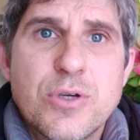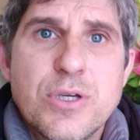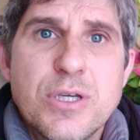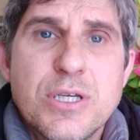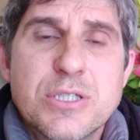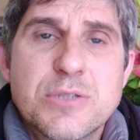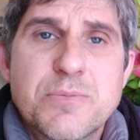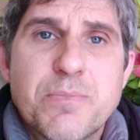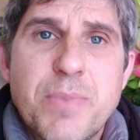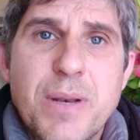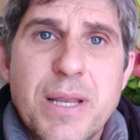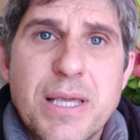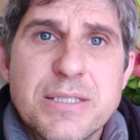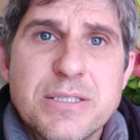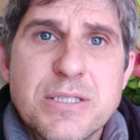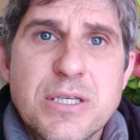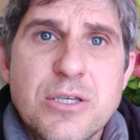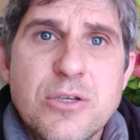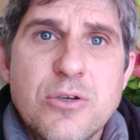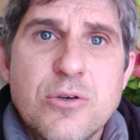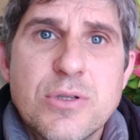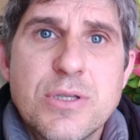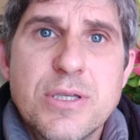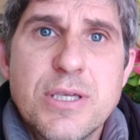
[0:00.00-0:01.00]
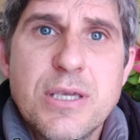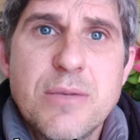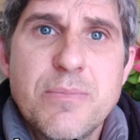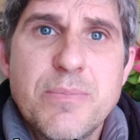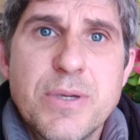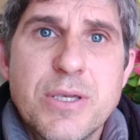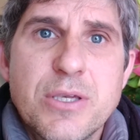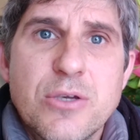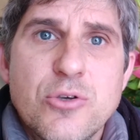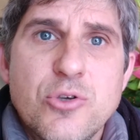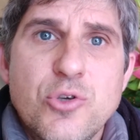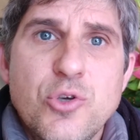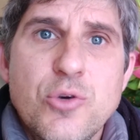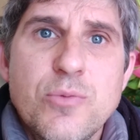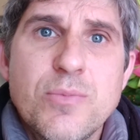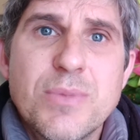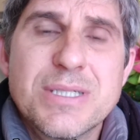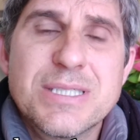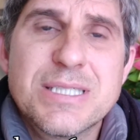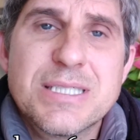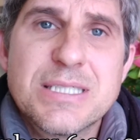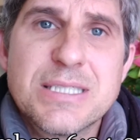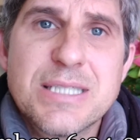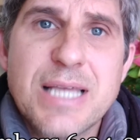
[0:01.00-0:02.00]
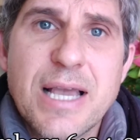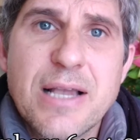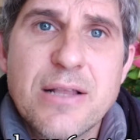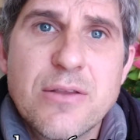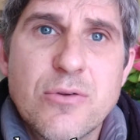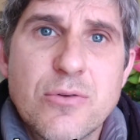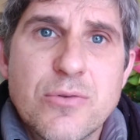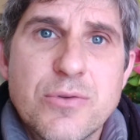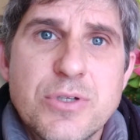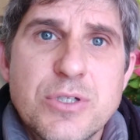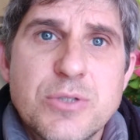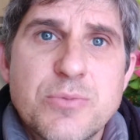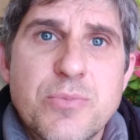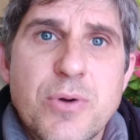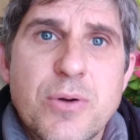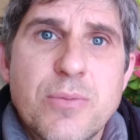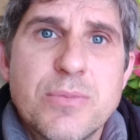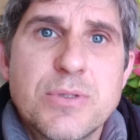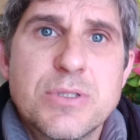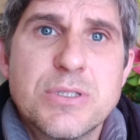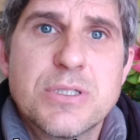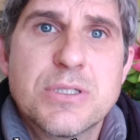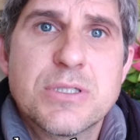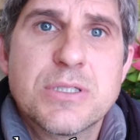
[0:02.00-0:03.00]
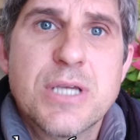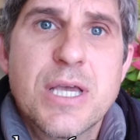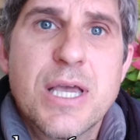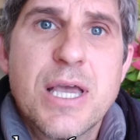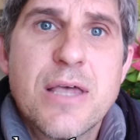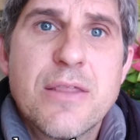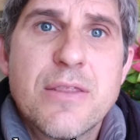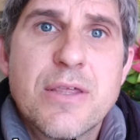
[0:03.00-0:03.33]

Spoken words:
He is blessing you and keeping you. You must stand on these promises